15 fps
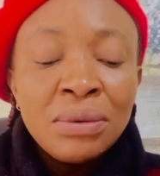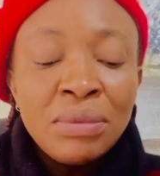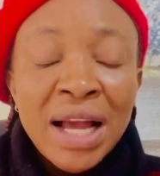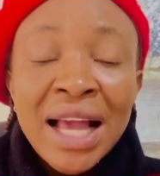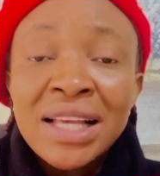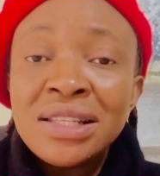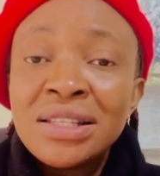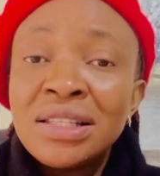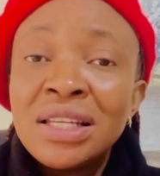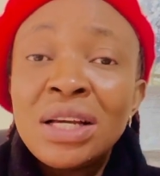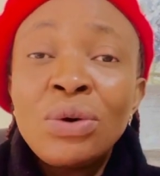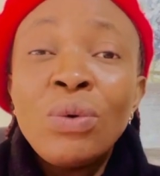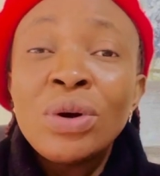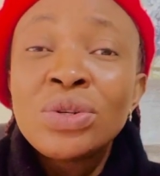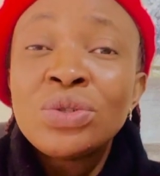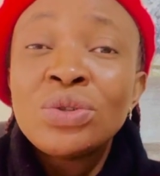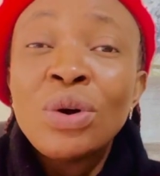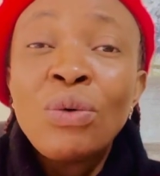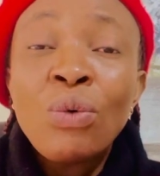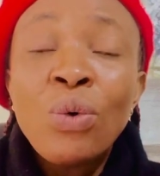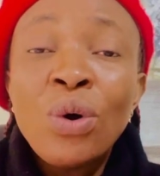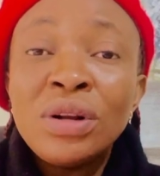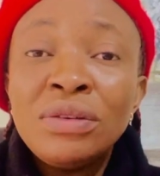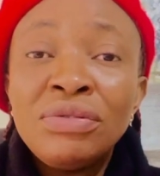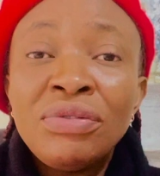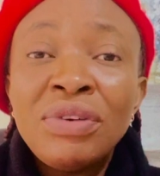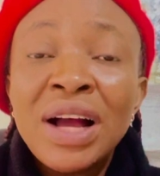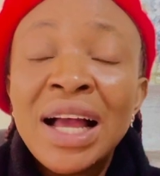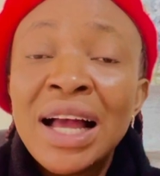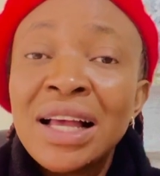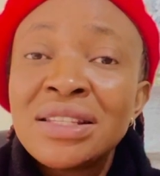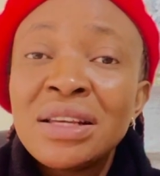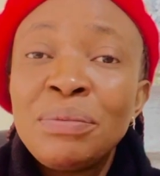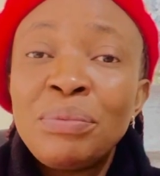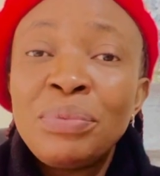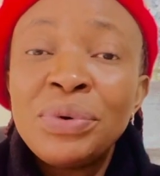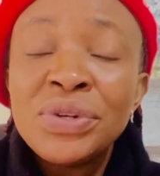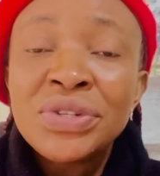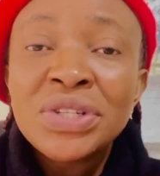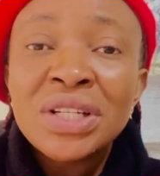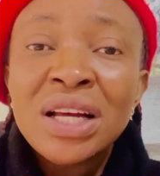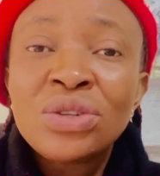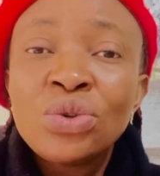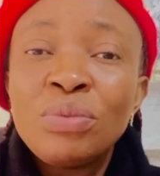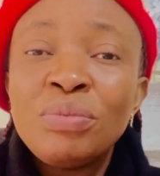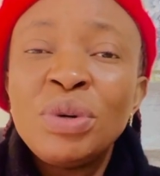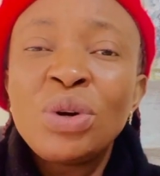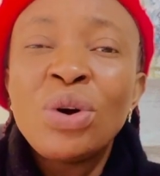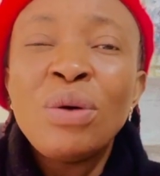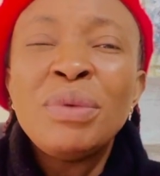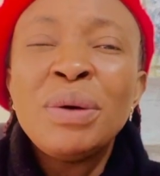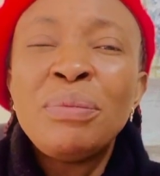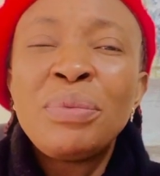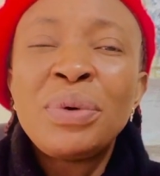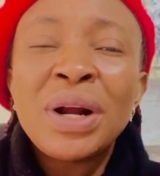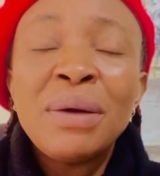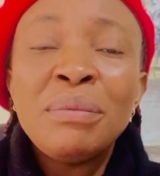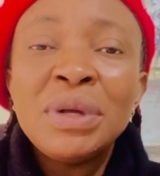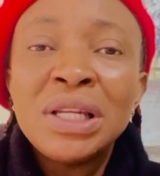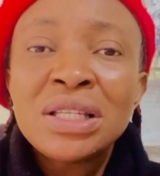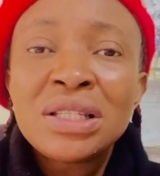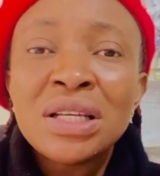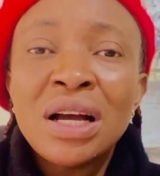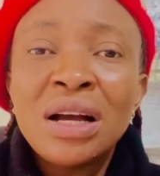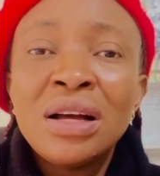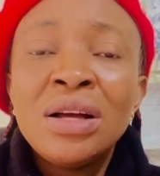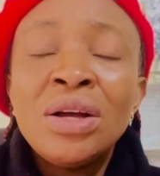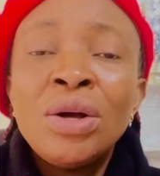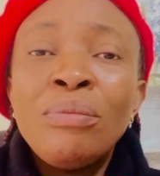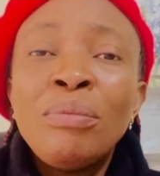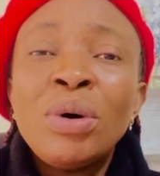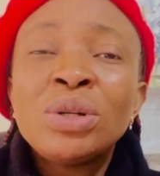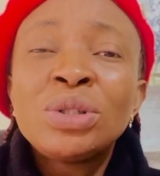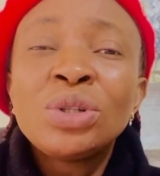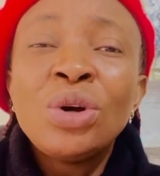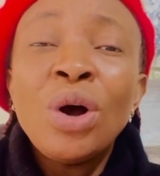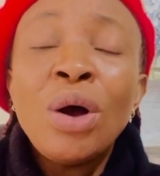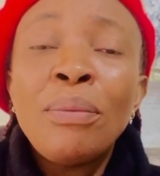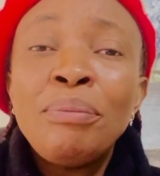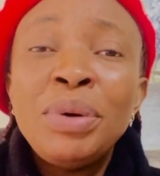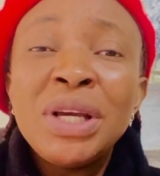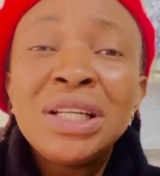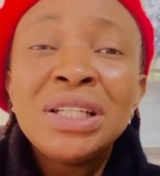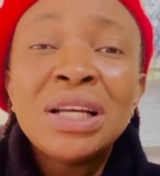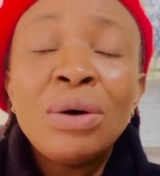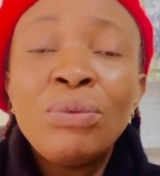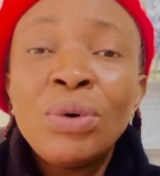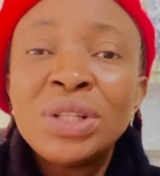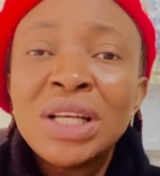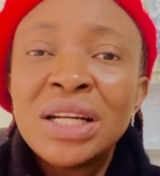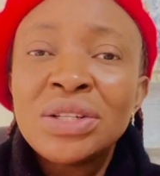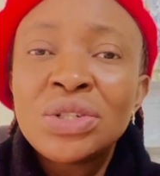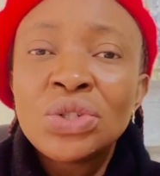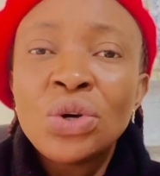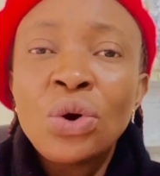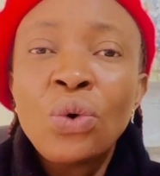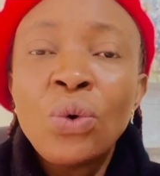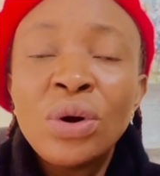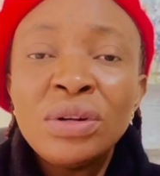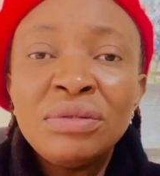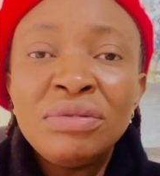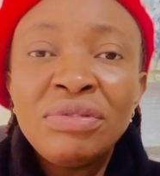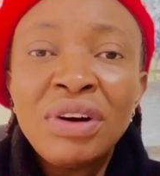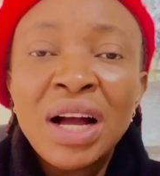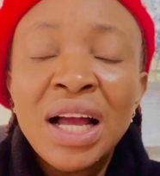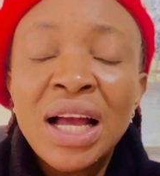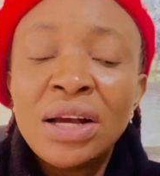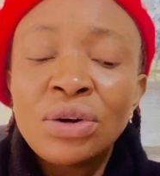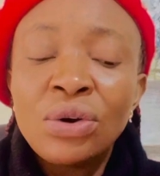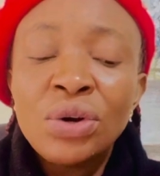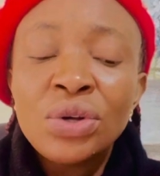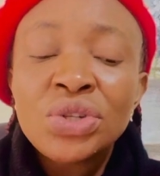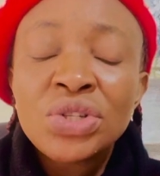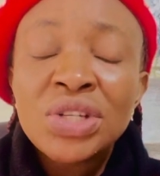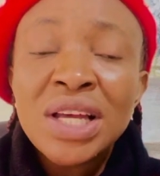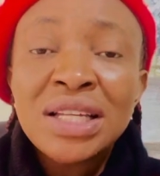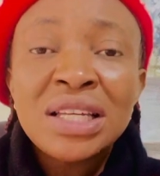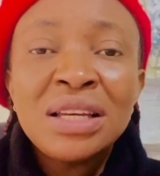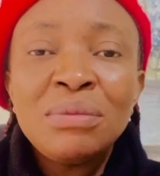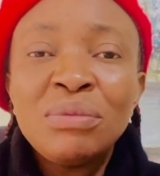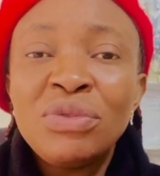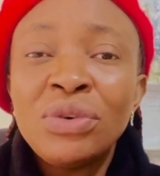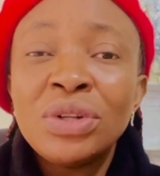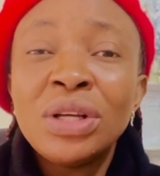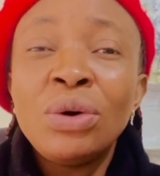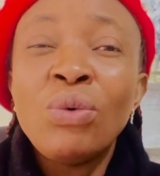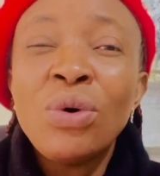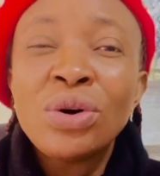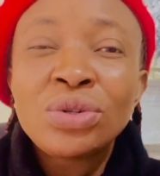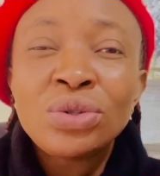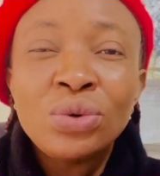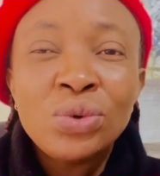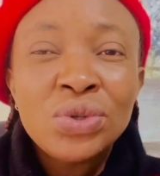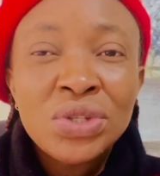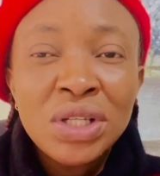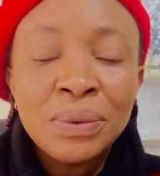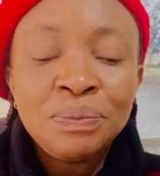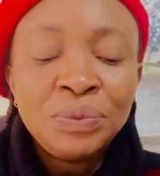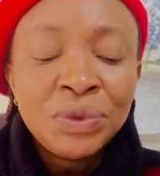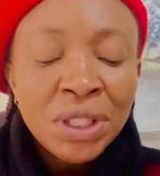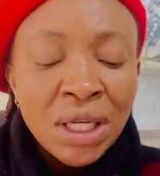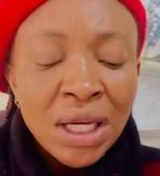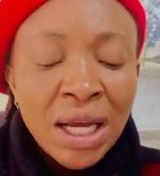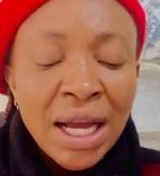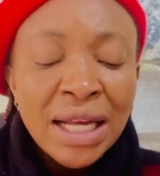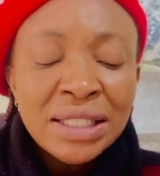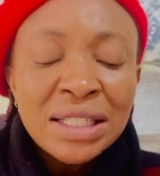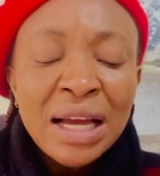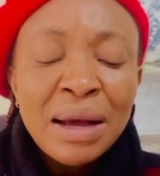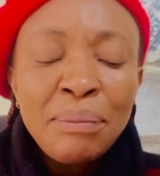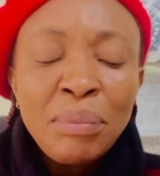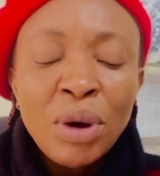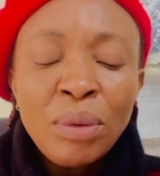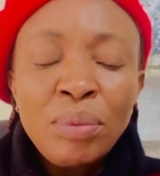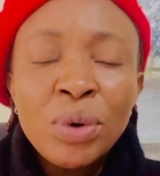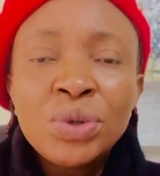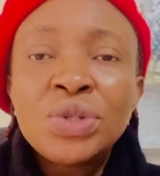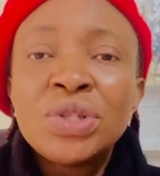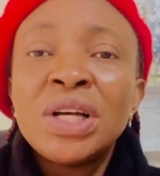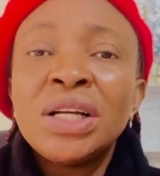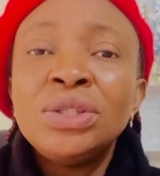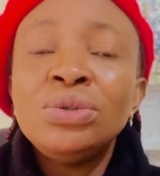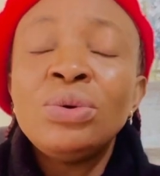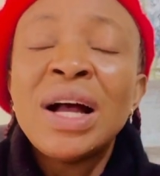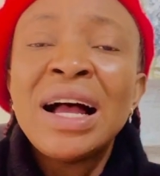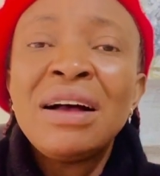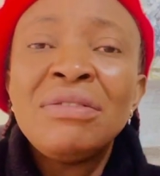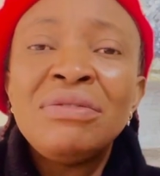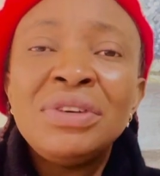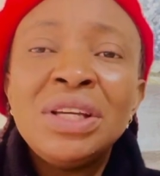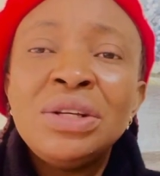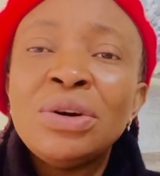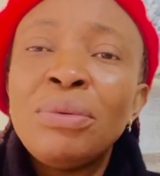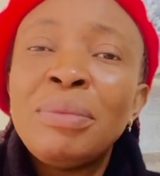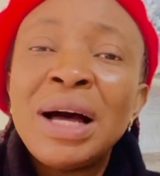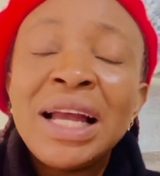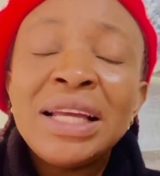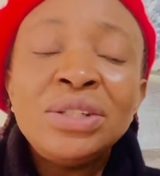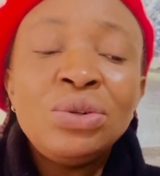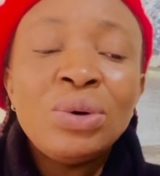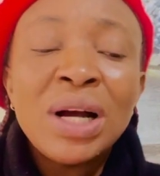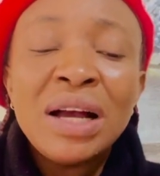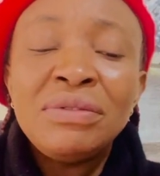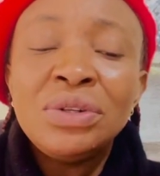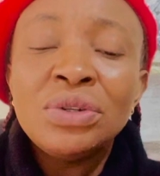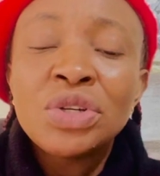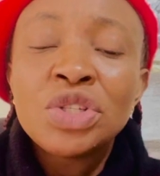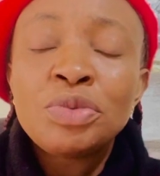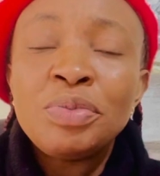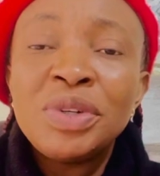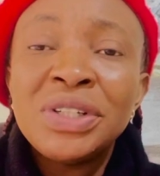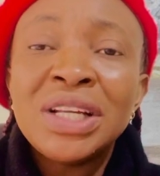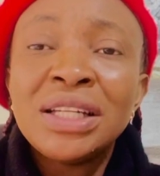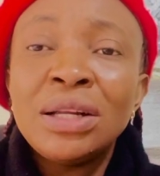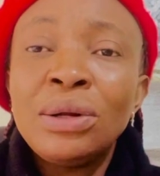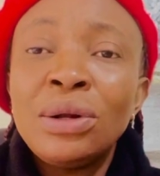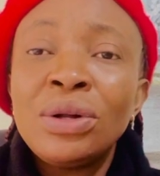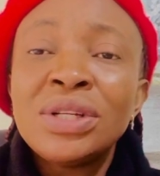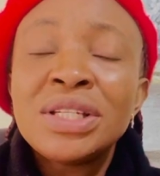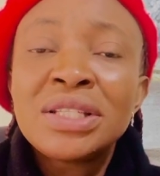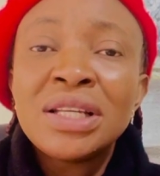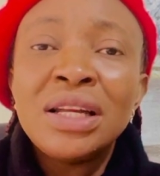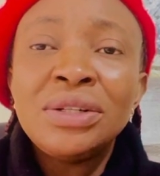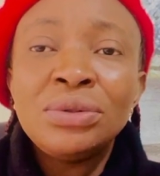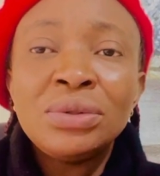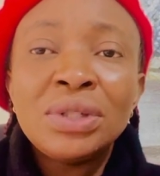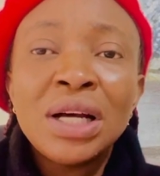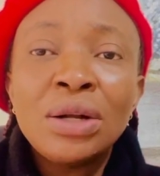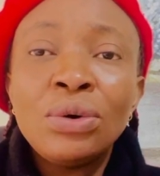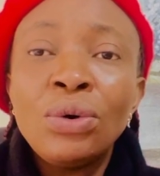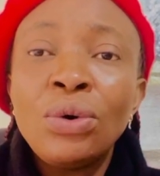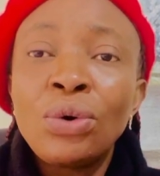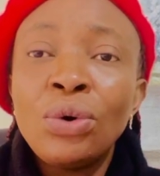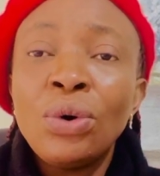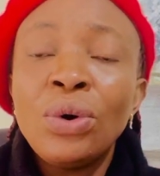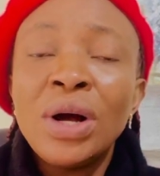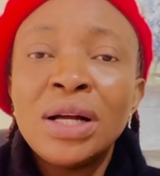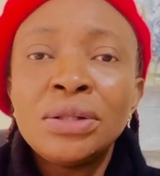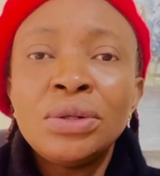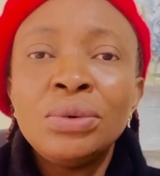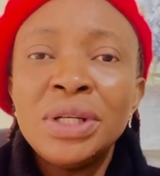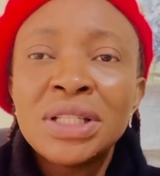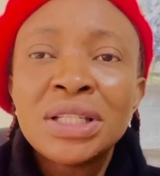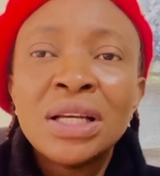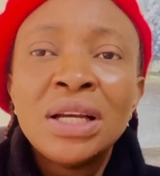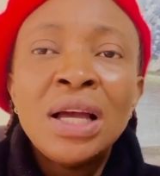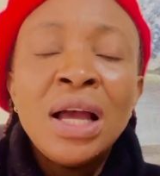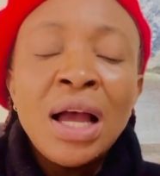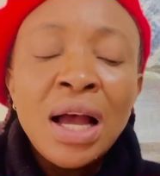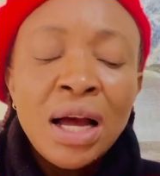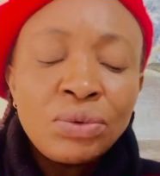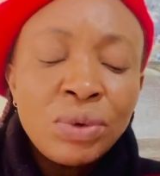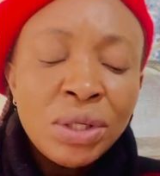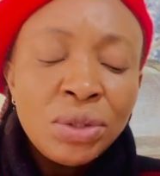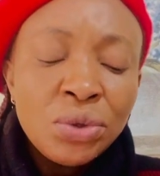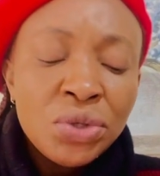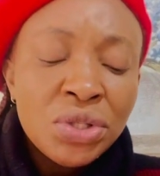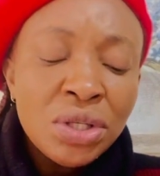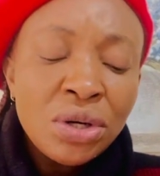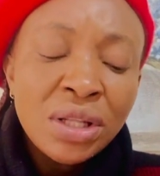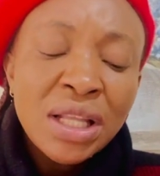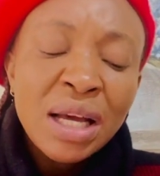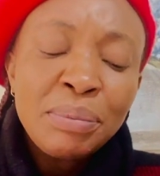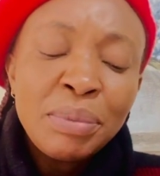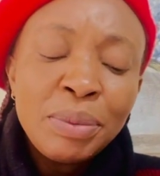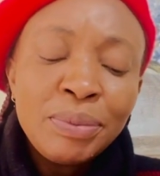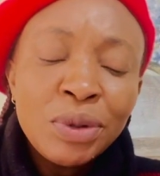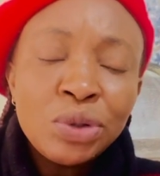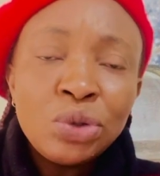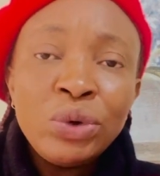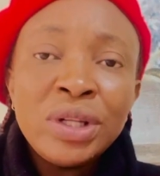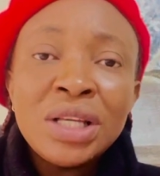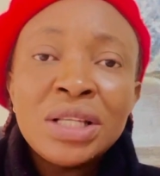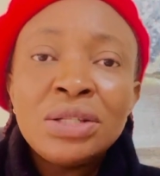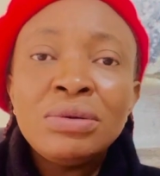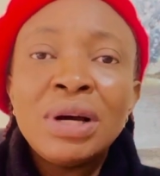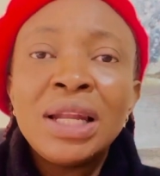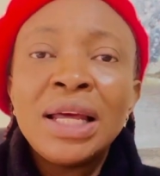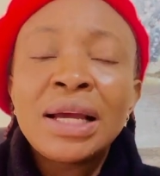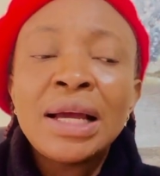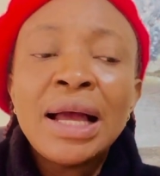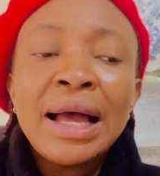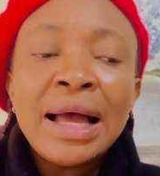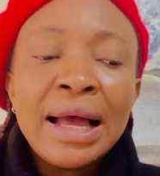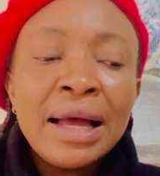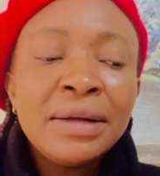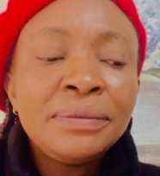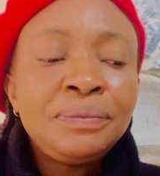Isaac was not qualified as a prisoner to become a prime minister. But God picked the one that is not qualified and God set him for the world to see. And that purpose that you have in your mind, you have in your spirit, that the Lord is telling you that, oh, go and do it. And when you see other people doing it, you are like, ah,